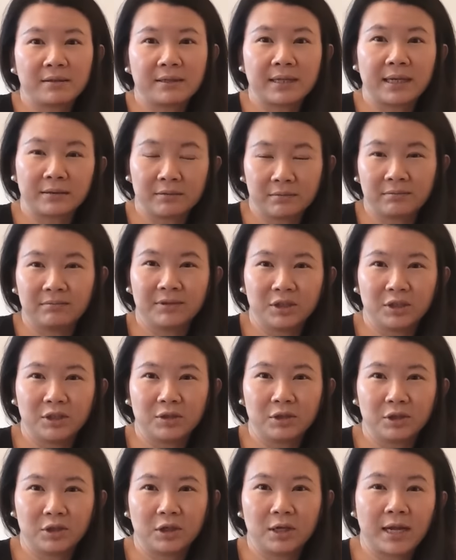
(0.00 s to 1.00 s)
it's like you
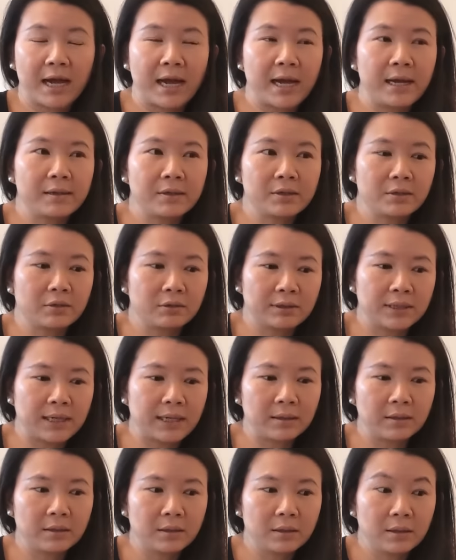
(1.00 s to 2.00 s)
know July so it's
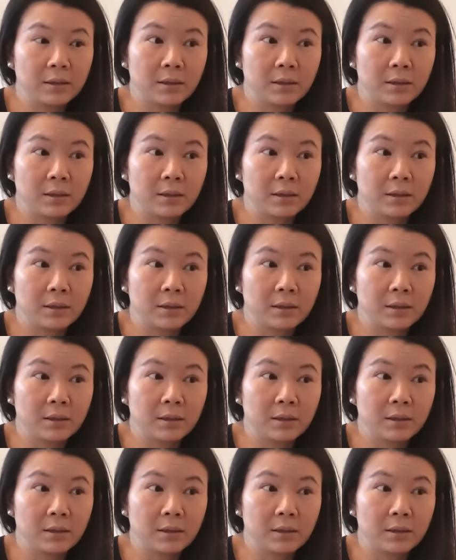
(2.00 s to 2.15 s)
like